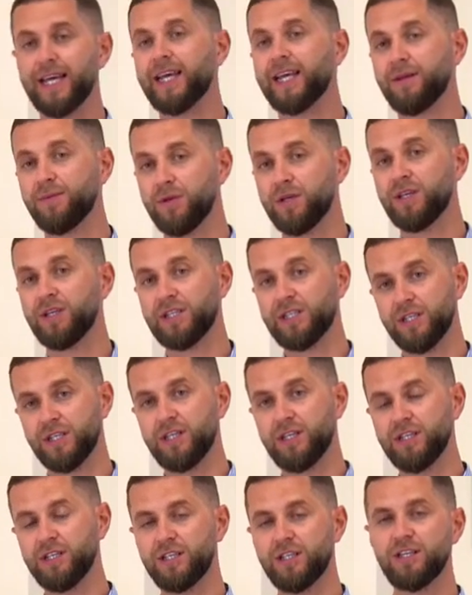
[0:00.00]
A, B,
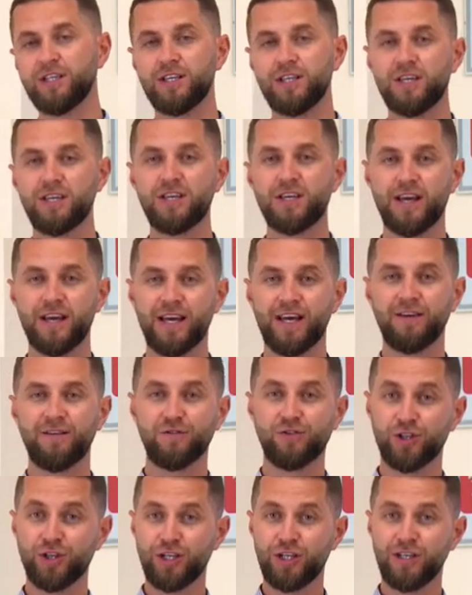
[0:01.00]
C, D, E, F,
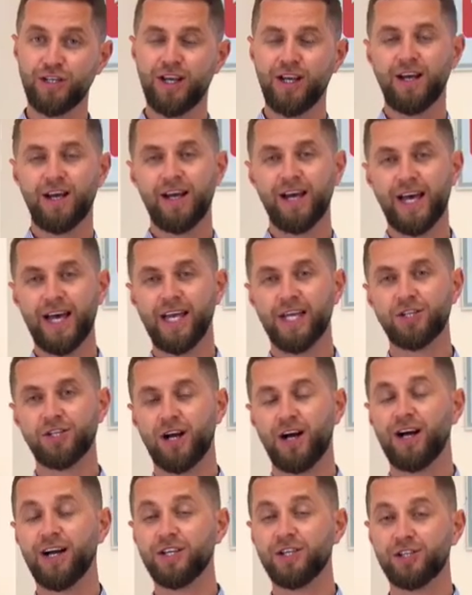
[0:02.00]
G, H,
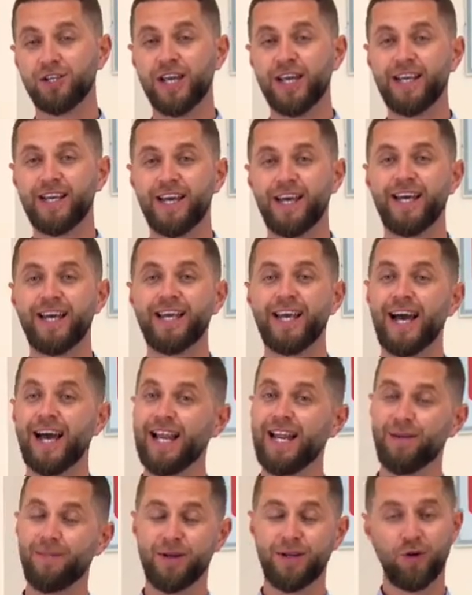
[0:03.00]
I, J, K,
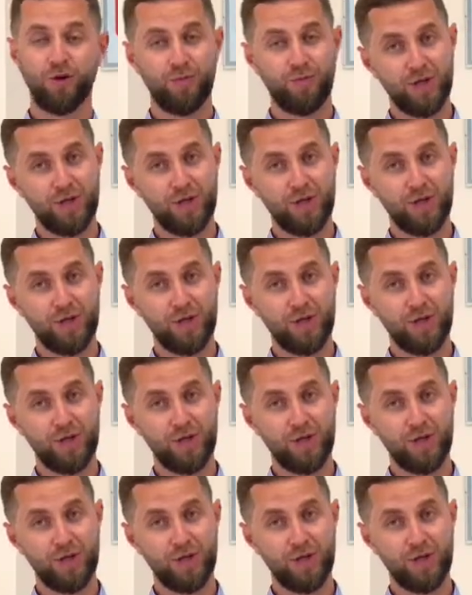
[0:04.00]
L, M, N, O,